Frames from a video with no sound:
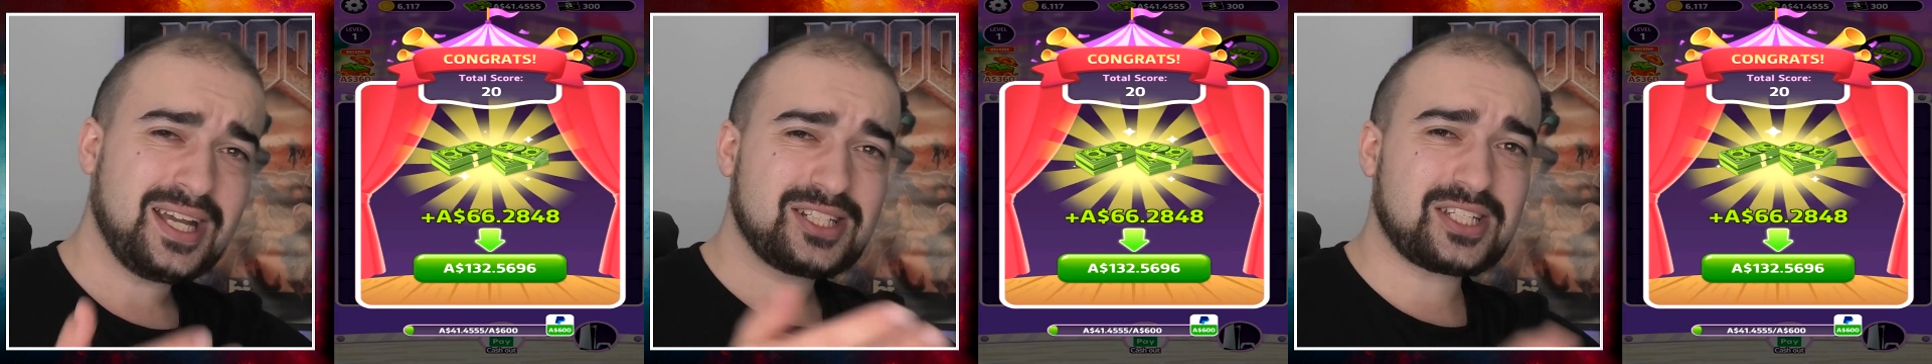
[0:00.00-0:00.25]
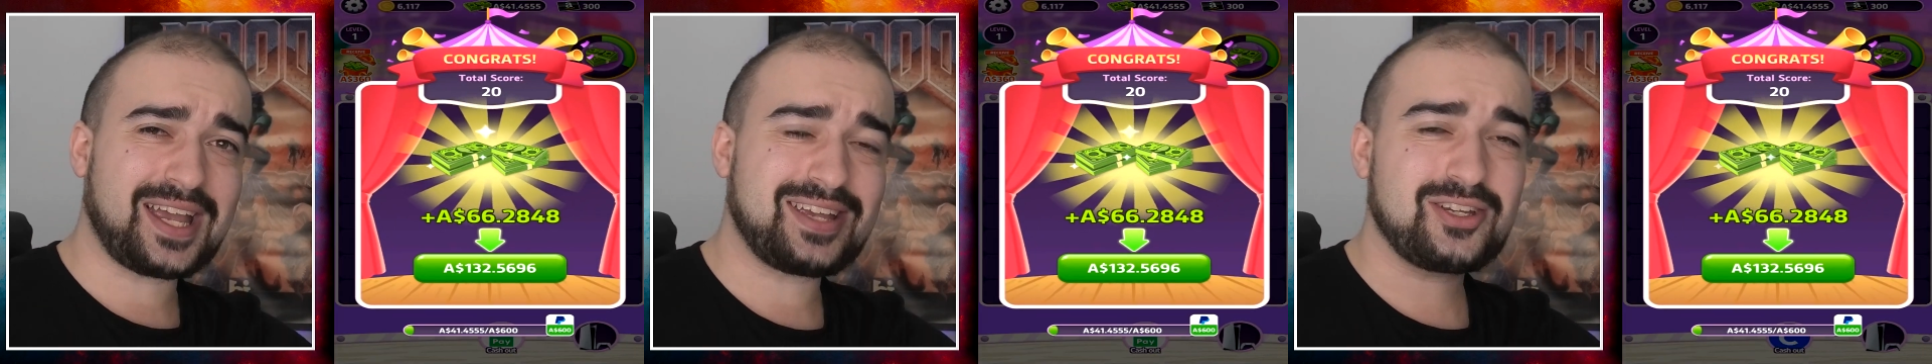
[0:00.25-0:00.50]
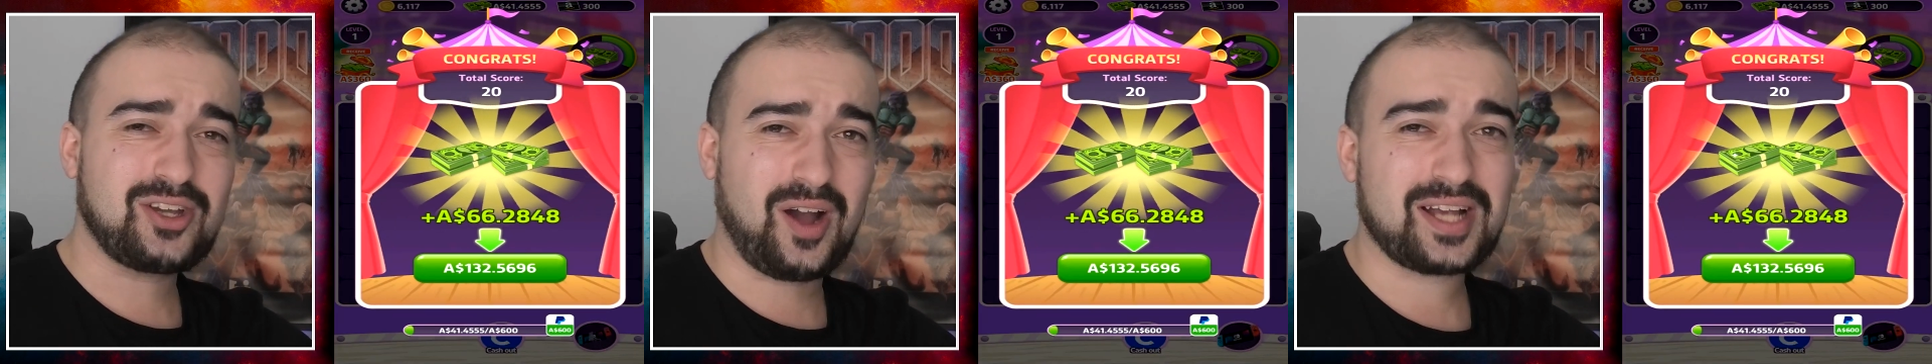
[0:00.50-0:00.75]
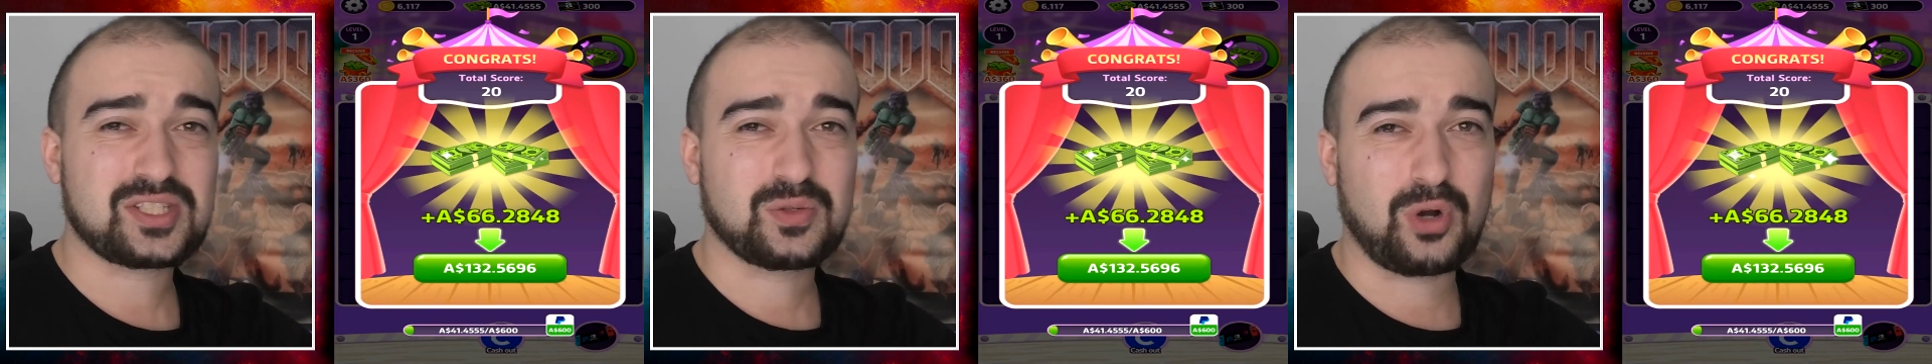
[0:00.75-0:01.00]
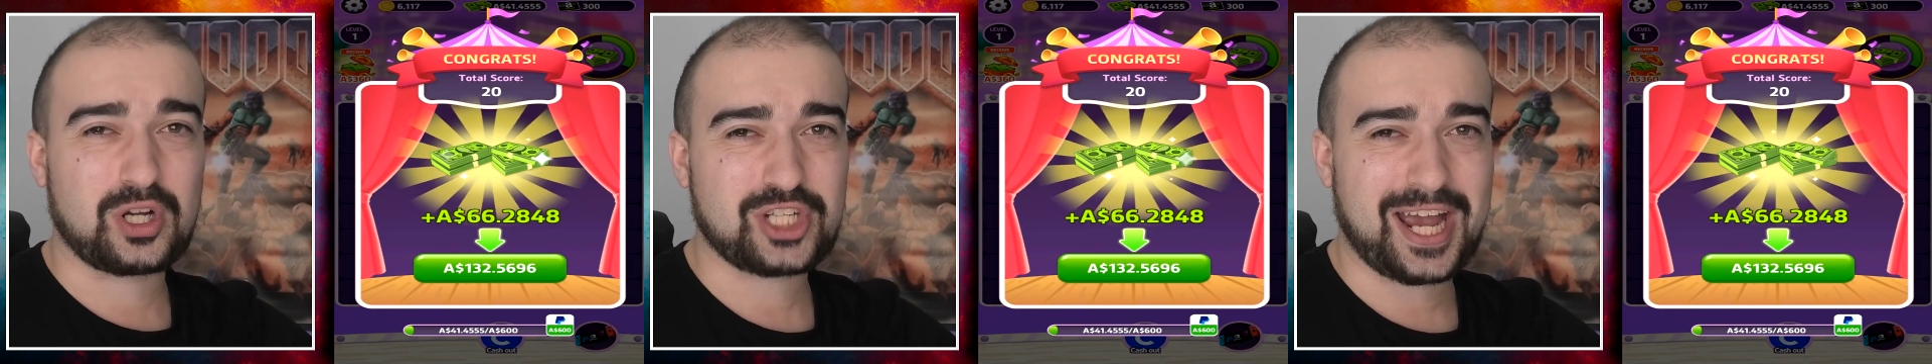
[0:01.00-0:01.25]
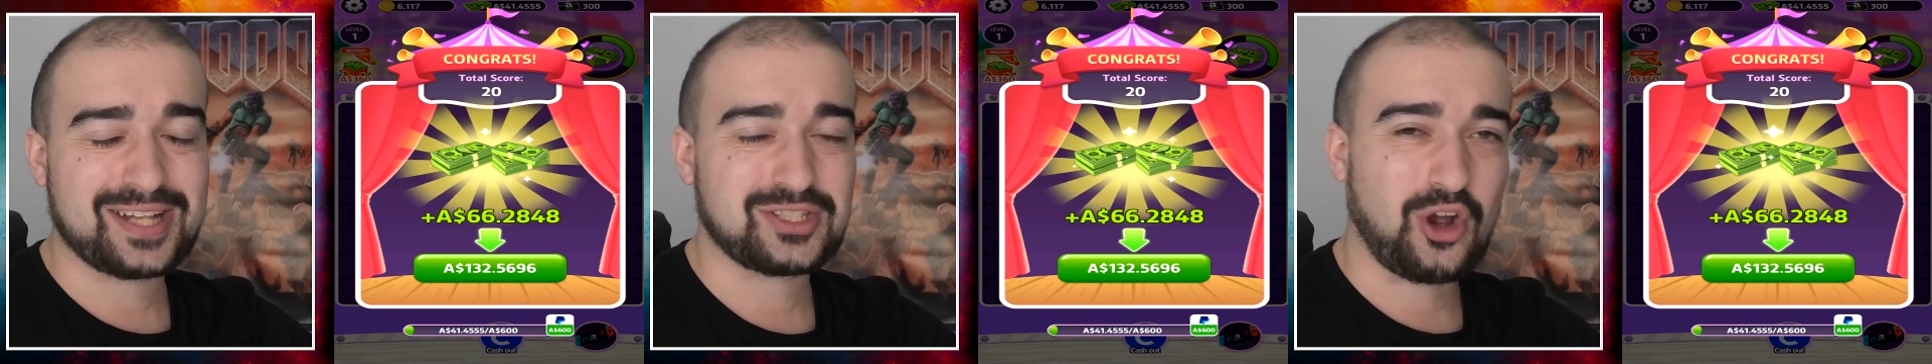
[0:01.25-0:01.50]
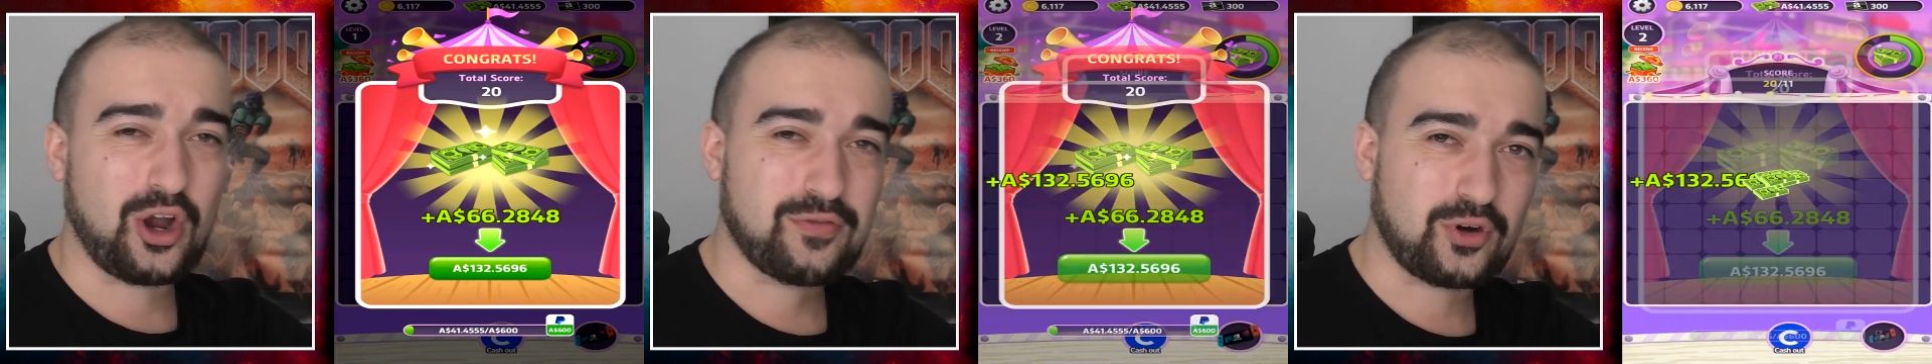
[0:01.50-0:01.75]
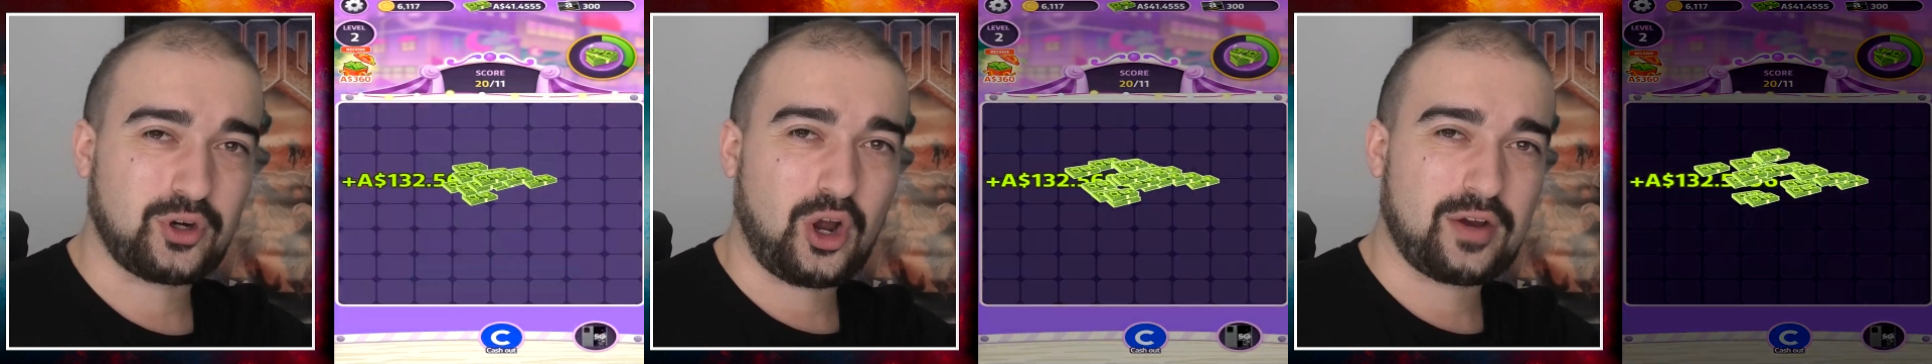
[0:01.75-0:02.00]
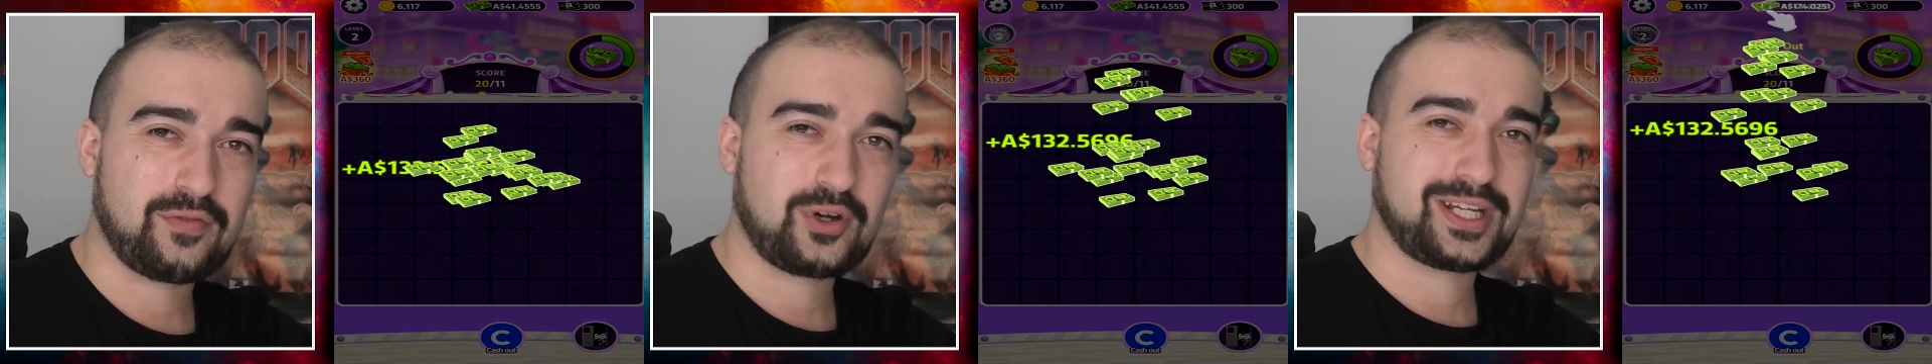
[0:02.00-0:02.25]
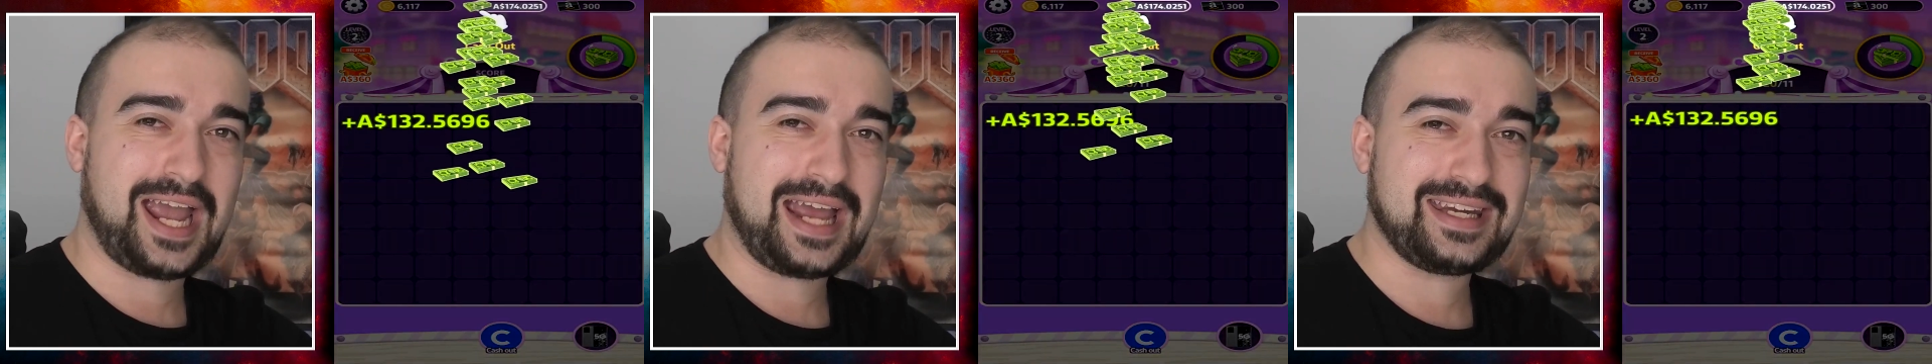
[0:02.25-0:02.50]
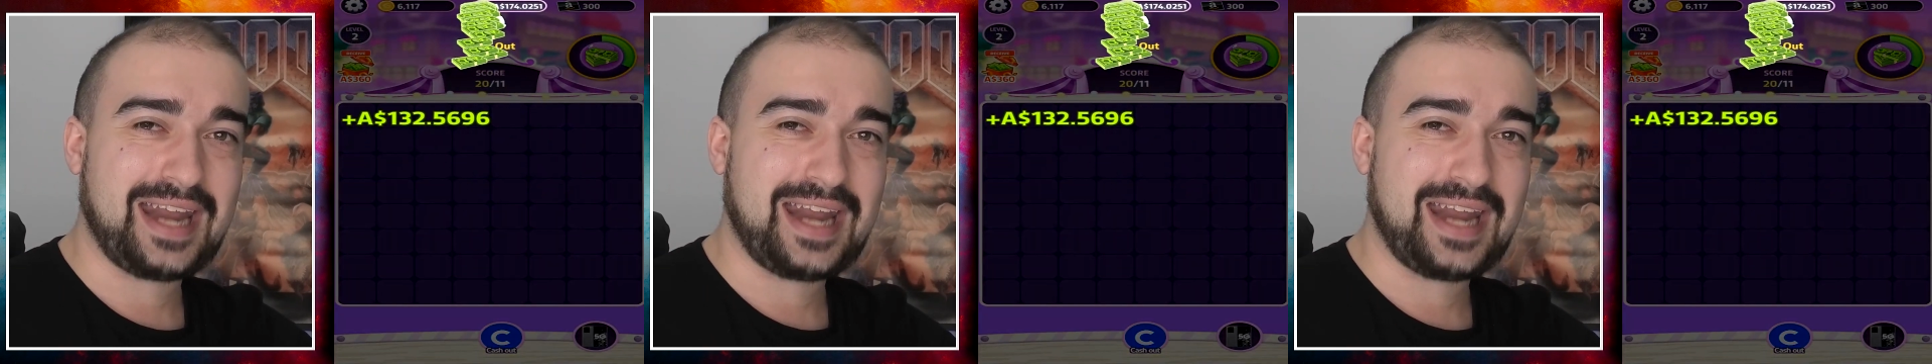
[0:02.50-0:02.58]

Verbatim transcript: to get you guys to watch ads over and over again.